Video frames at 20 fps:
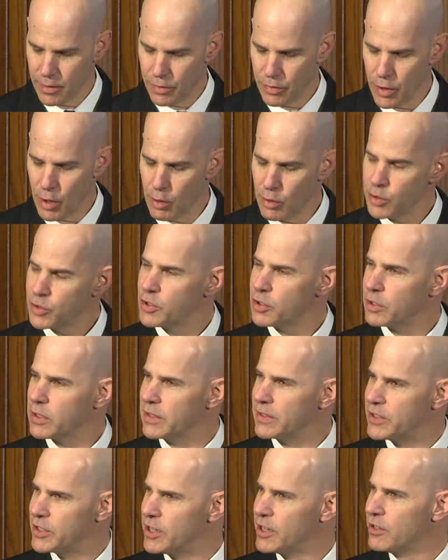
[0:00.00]
Though to
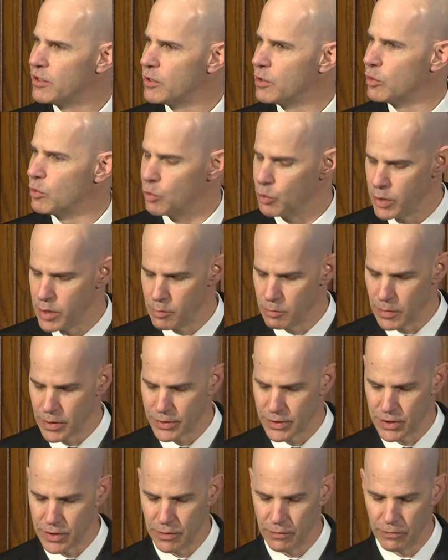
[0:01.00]
continue, we
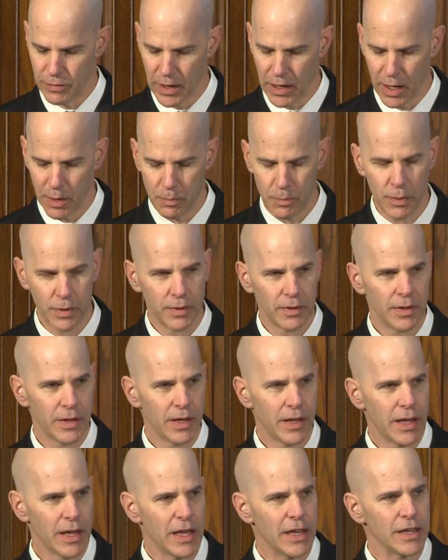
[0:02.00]
must develop
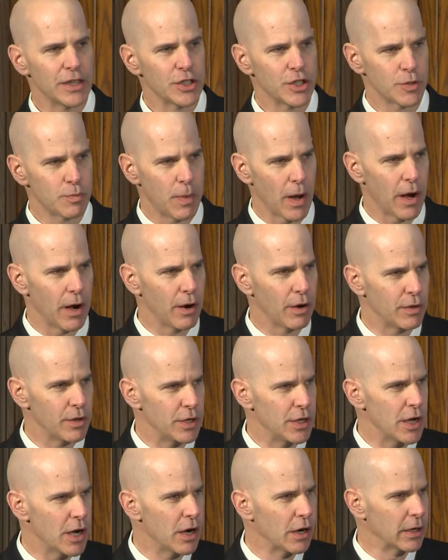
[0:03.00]
and inspire the
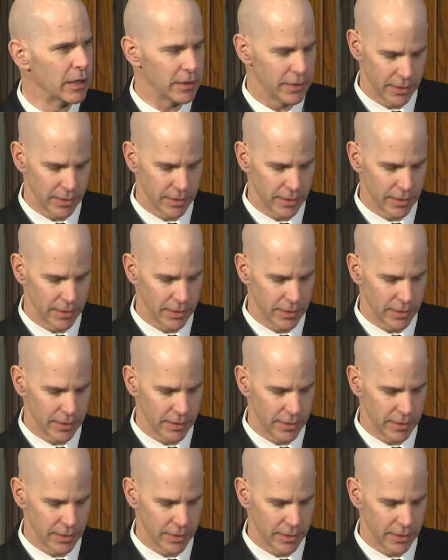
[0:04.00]
young.